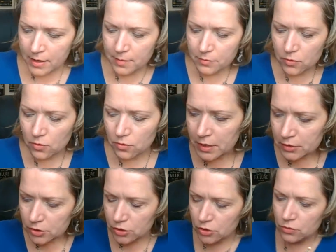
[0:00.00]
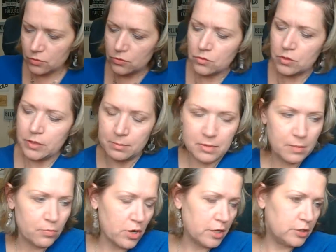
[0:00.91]
am going to clean my
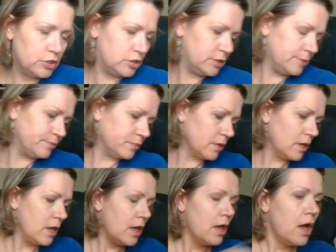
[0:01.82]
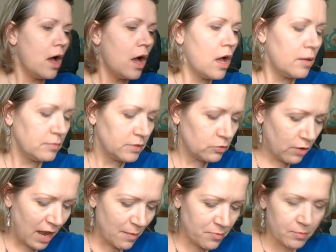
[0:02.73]
brush.
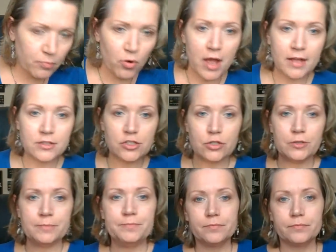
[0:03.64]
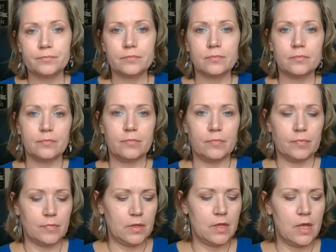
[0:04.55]
Grab the bronzer.
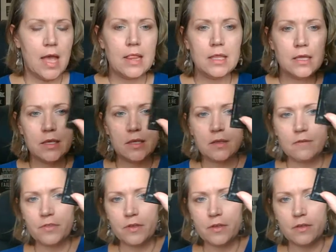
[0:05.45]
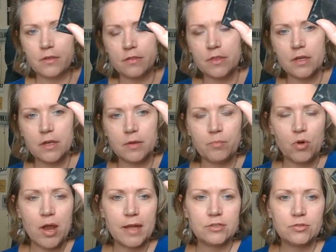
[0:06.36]
I love the
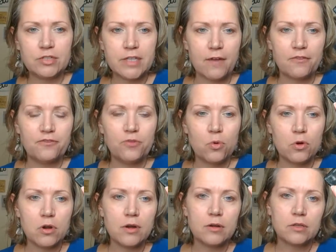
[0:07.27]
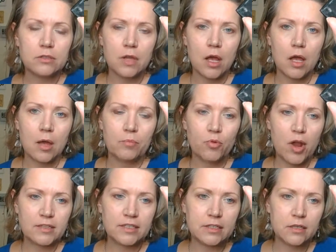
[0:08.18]
bronzer. It's got 4
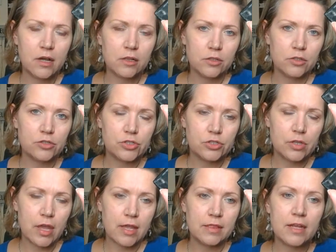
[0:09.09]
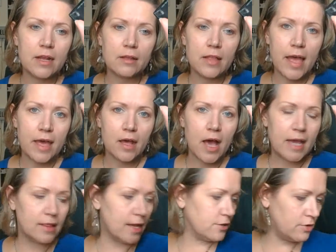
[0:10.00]
bronzing colors and then a
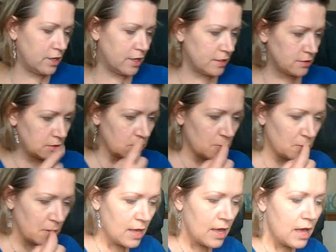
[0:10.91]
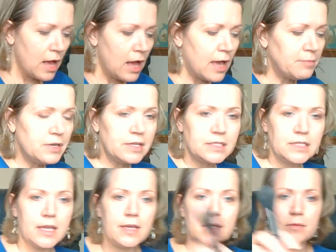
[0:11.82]
highlighter in it. So I'm going to
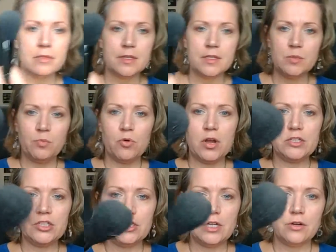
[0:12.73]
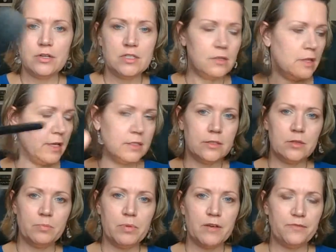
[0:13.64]
take this brush here. It's a nice
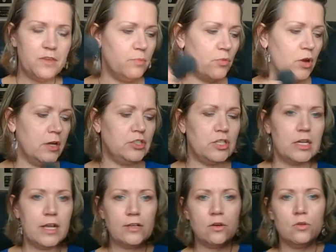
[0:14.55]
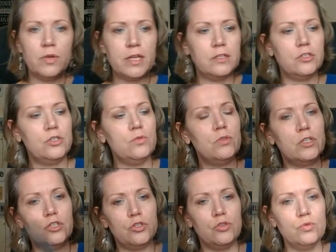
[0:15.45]
little puffy brush, and I go into the
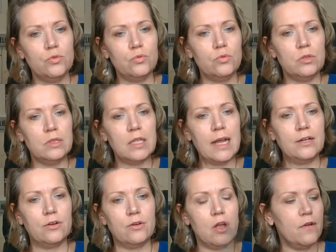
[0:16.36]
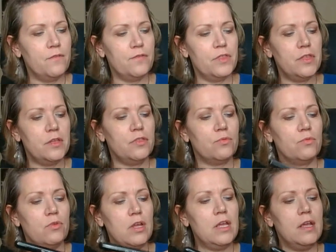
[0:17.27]
2 lighter of the
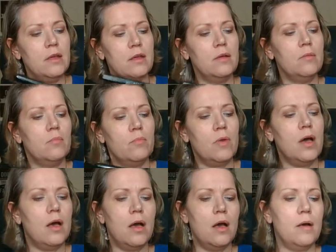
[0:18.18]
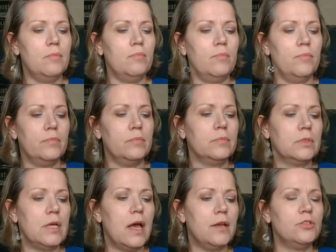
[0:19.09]
3
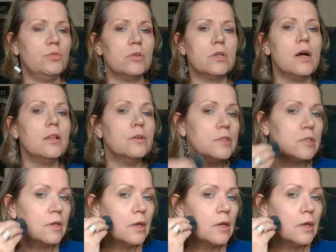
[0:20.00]
contour colors.